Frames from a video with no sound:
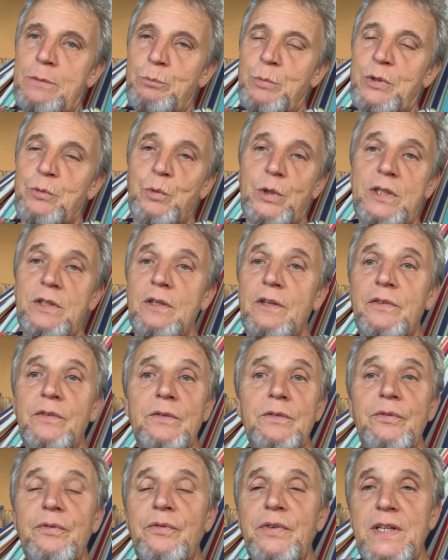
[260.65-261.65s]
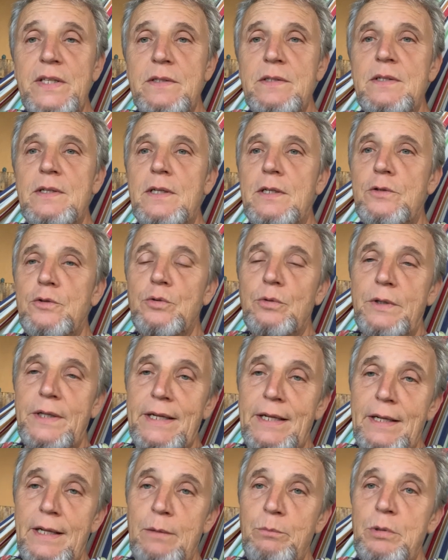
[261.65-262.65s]
but what doesn't fit into
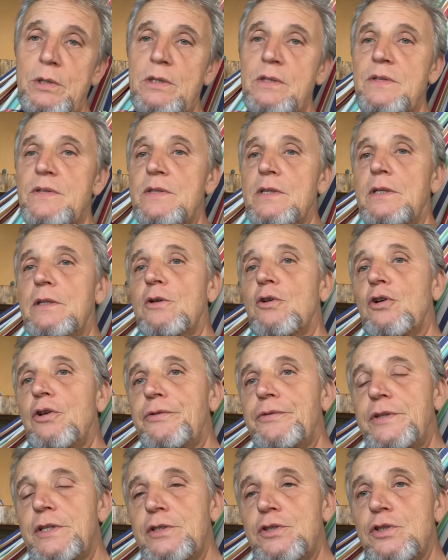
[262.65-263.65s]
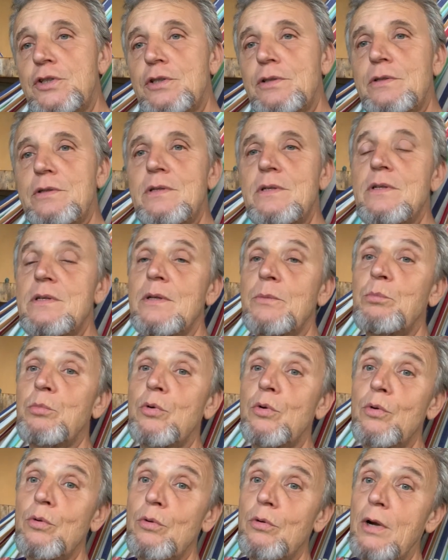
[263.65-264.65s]
the labels and conditions
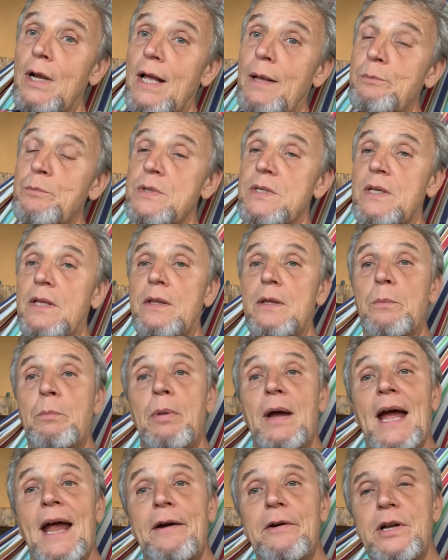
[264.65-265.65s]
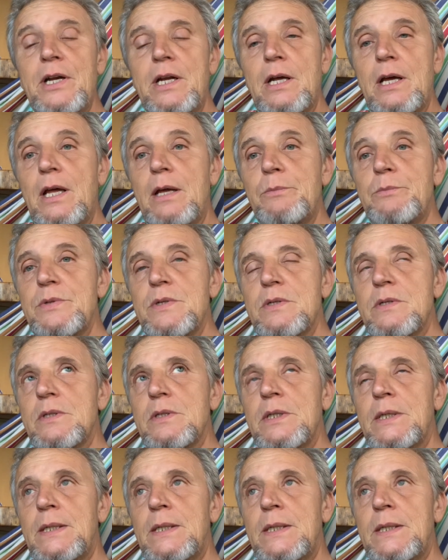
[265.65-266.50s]
programs and the paradigms